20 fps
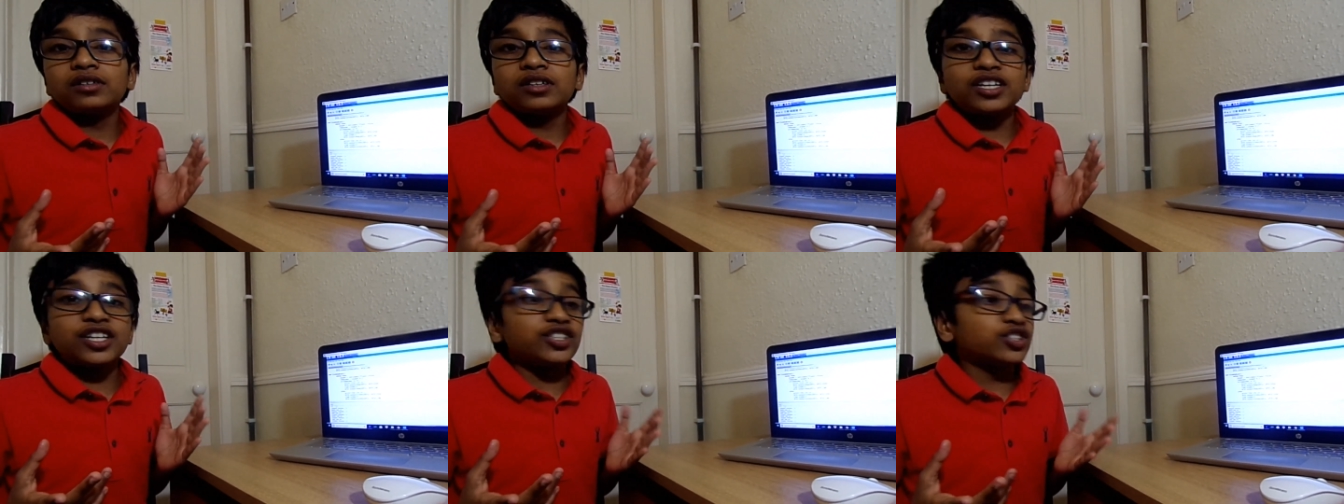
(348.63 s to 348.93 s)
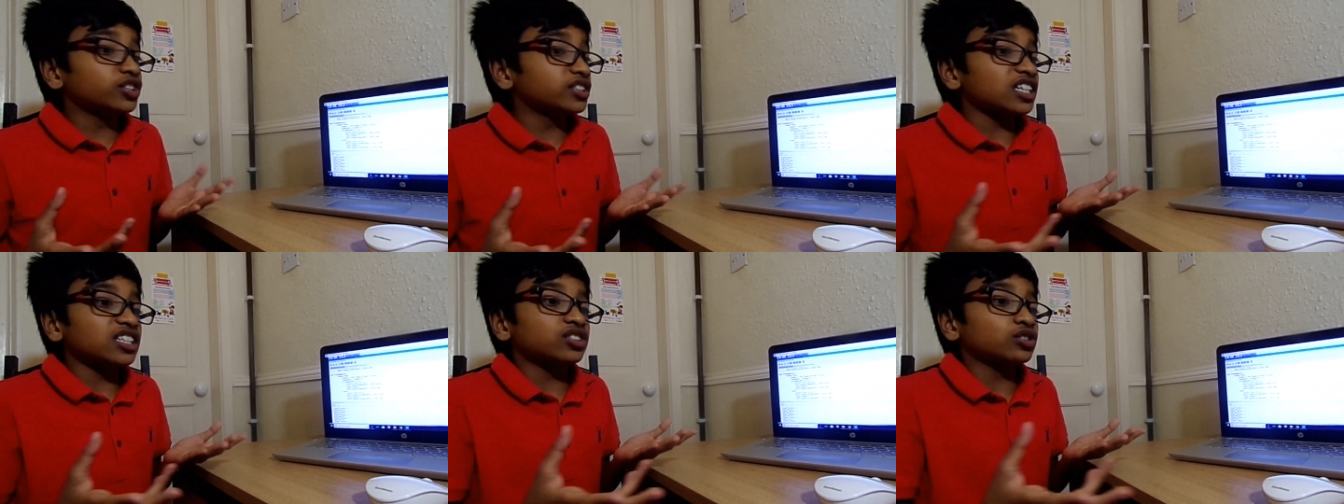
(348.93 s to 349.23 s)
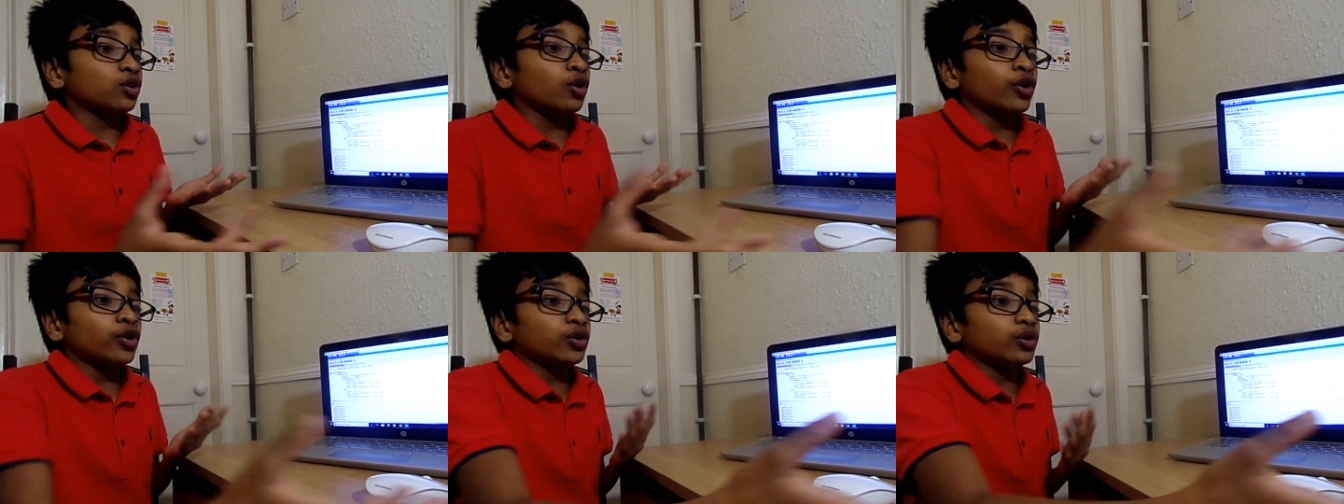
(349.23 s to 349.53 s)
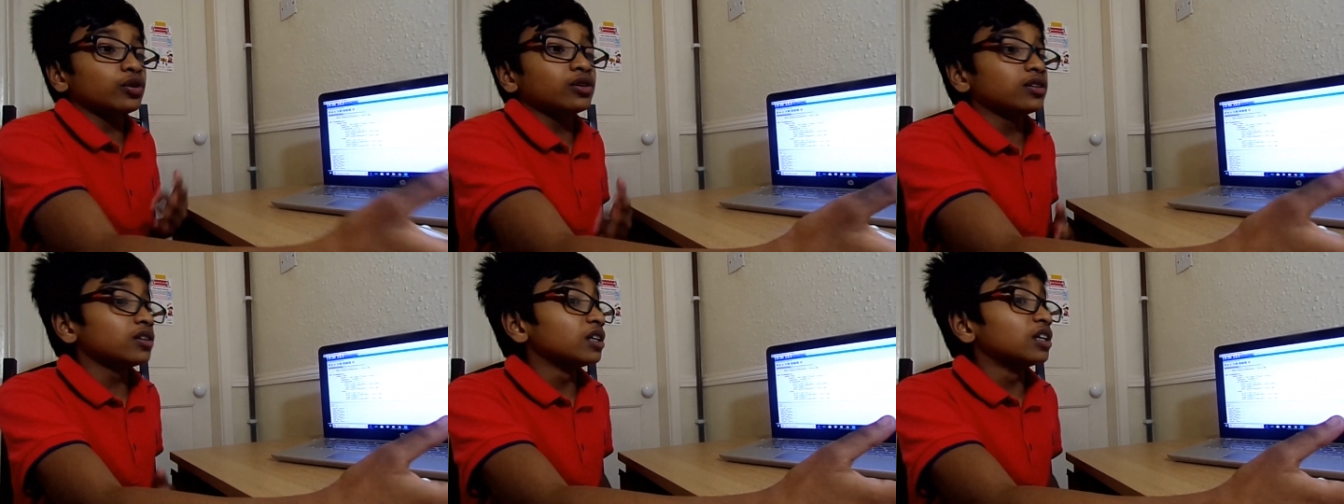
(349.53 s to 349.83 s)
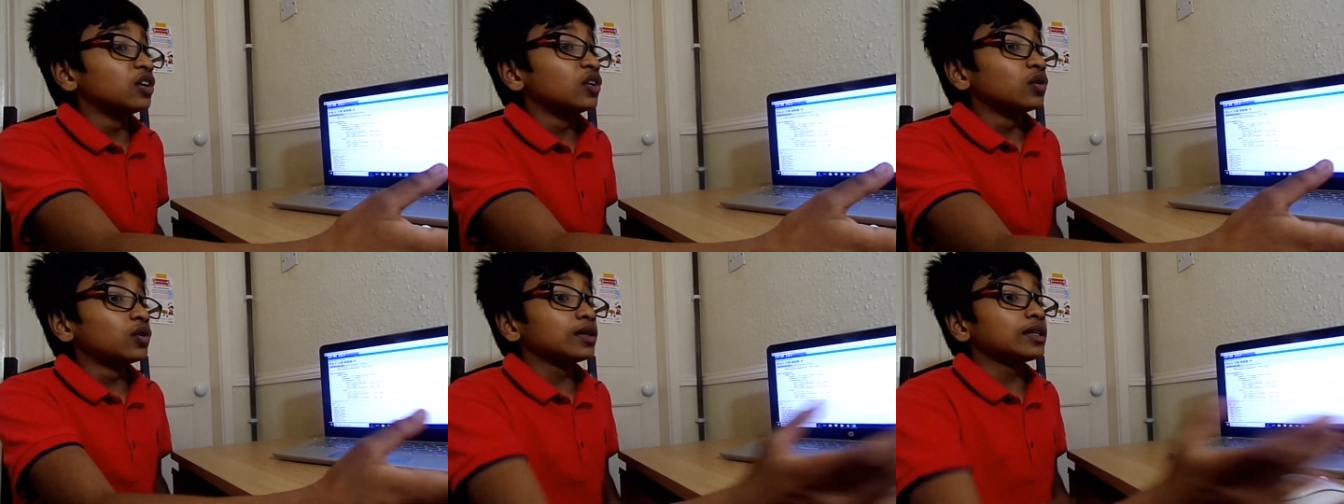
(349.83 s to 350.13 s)
It's just going to
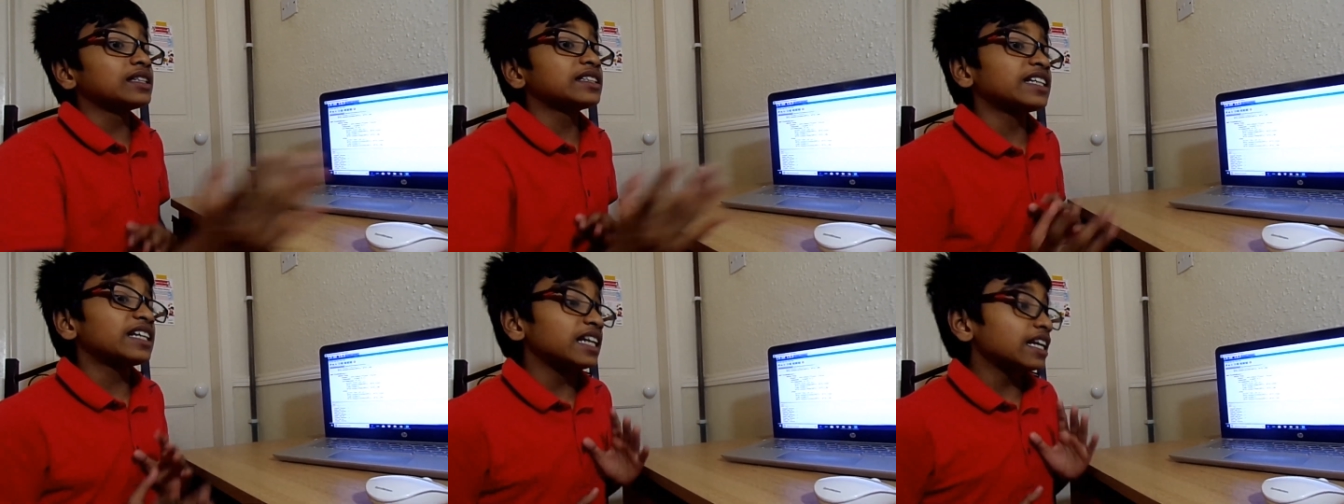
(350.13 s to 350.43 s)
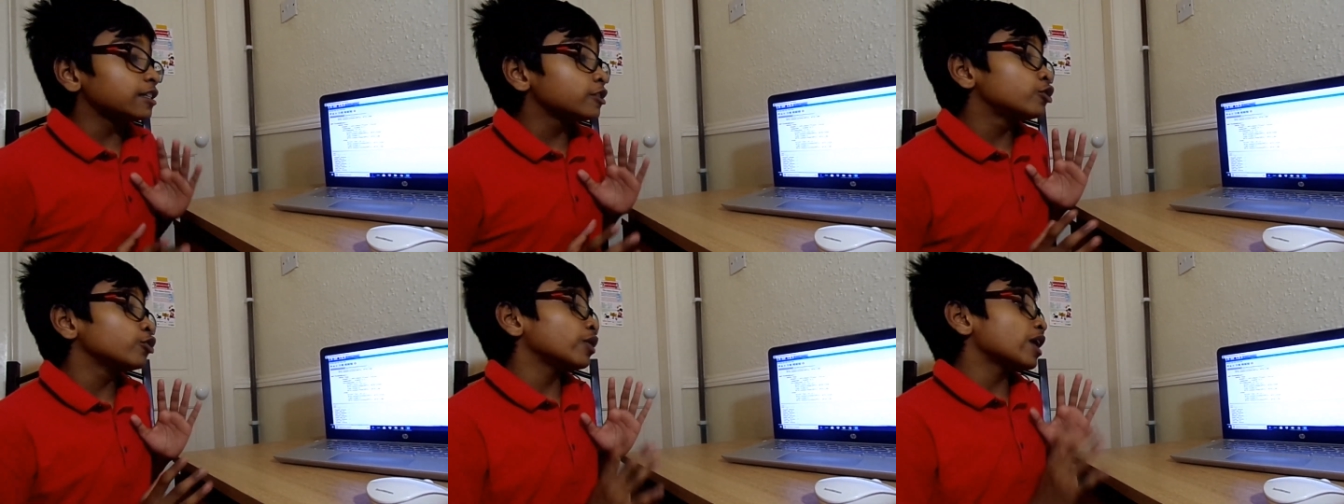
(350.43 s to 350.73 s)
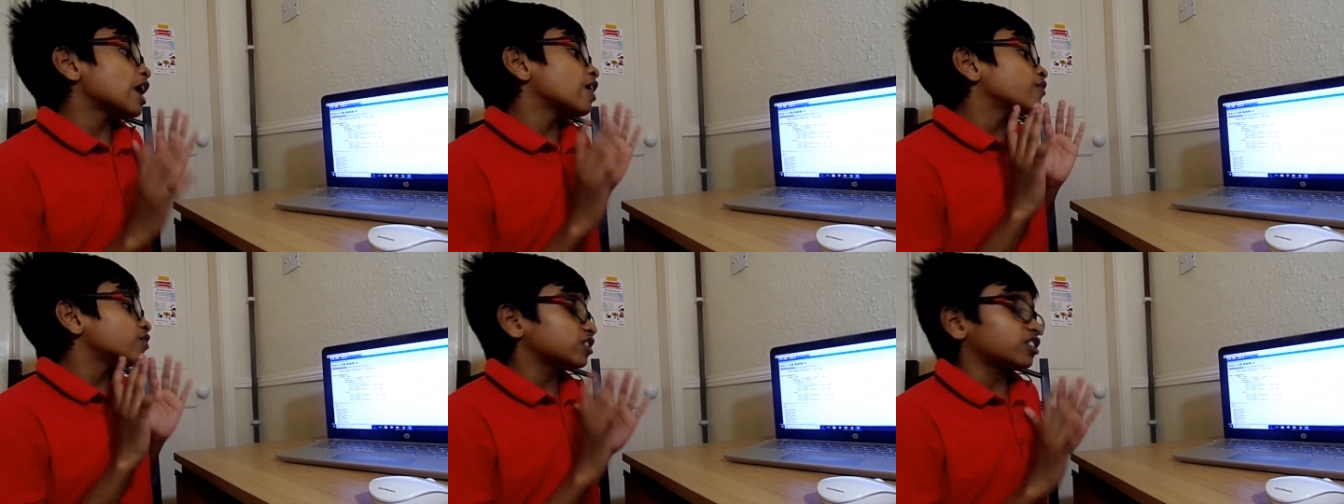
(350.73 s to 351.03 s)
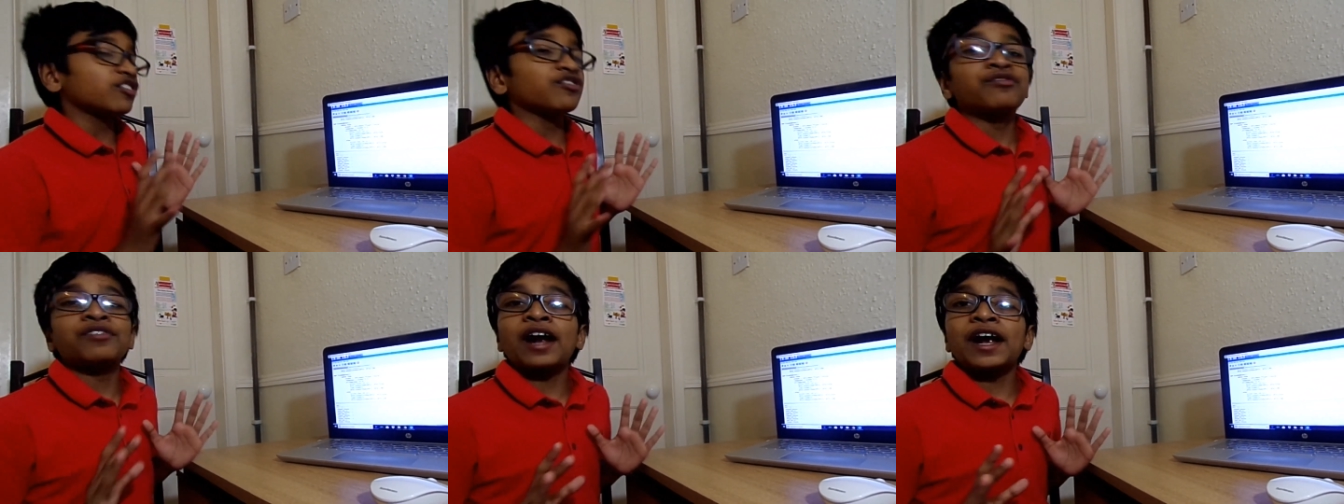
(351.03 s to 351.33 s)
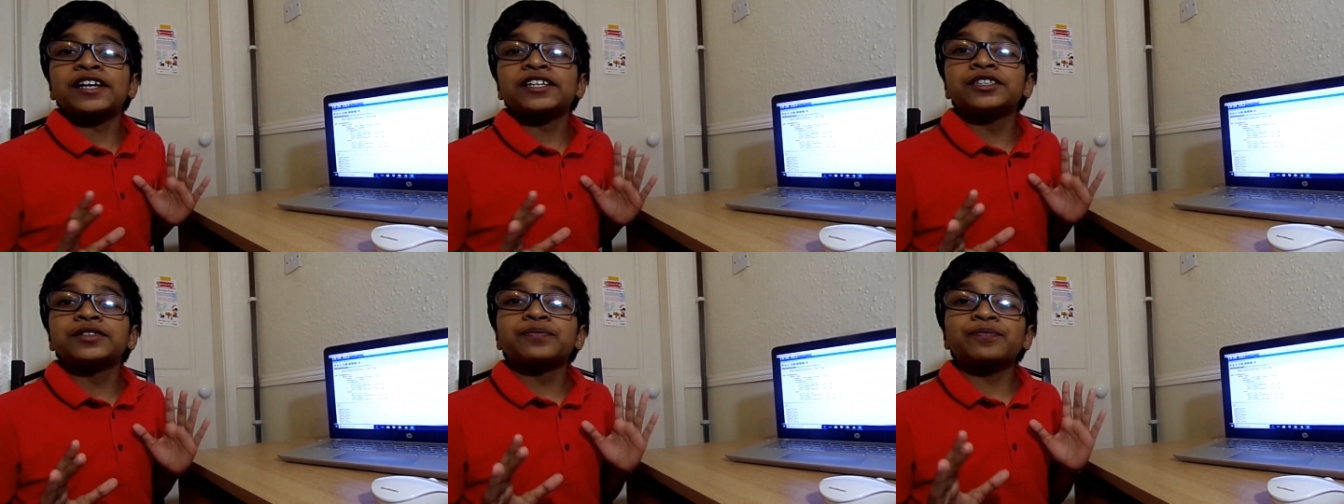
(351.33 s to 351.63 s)
do everything right.